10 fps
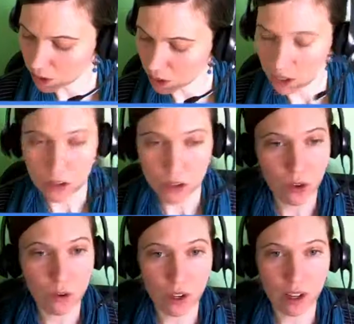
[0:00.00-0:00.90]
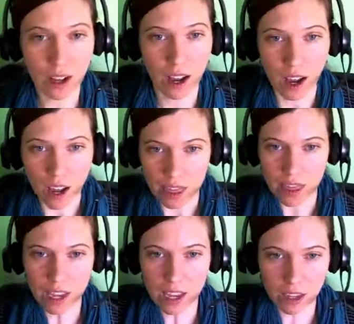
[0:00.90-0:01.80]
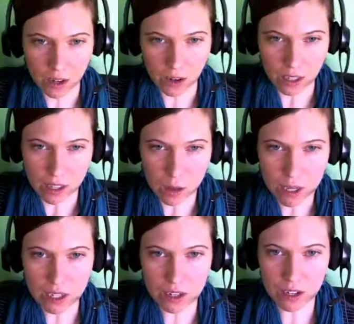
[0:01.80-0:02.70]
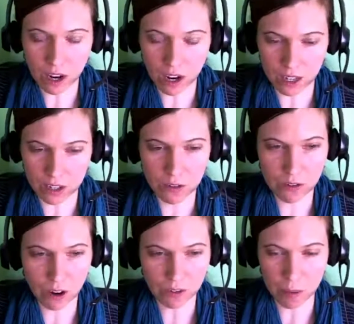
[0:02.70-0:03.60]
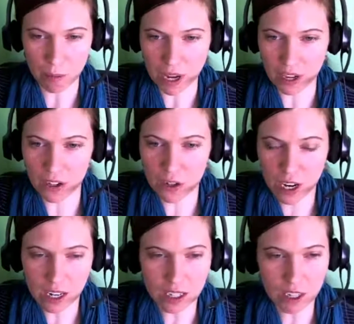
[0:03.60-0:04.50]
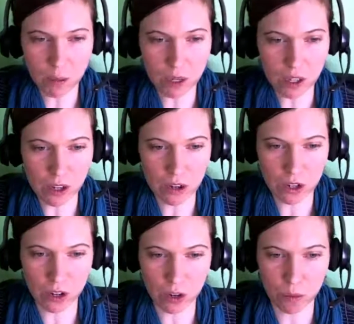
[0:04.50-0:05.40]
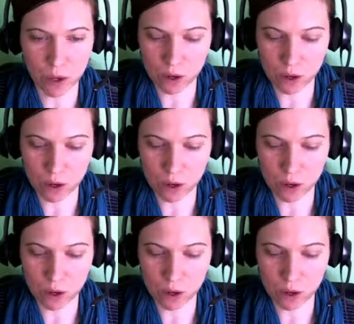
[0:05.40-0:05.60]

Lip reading: so I think you're a little bit too far from the mic. Could you get a little bit closer to your computer